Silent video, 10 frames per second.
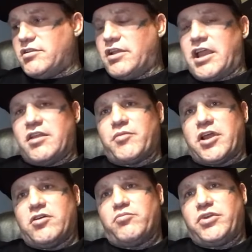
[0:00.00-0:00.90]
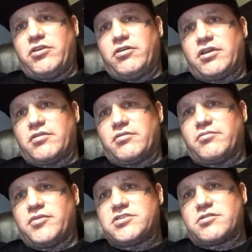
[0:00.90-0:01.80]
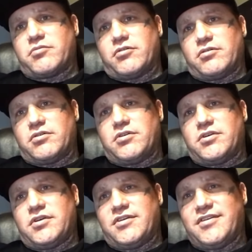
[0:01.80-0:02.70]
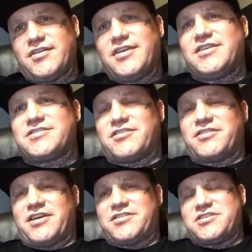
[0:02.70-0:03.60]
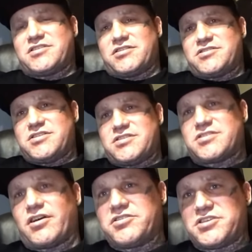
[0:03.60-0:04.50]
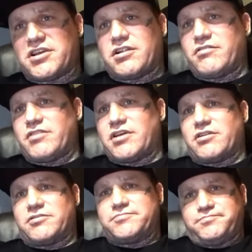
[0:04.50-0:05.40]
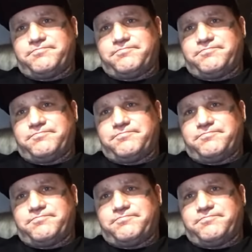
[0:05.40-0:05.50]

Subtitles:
laying in my own puke and miserable. Mm-hmm. So yeah, she's a solid chick. I love that girl.